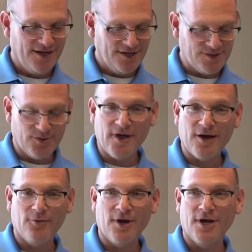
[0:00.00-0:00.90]
So
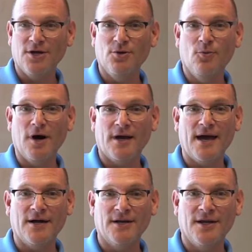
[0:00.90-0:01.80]
that way you walk
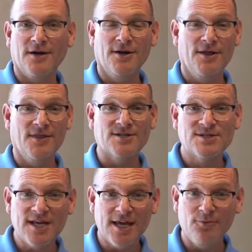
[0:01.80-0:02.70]
out of here the
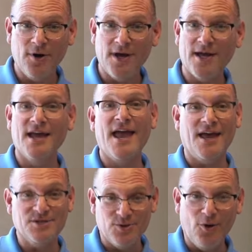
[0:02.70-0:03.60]
same way
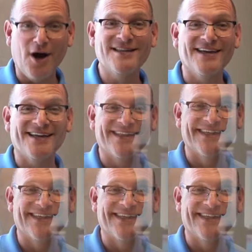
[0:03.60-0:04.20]
as you walked in.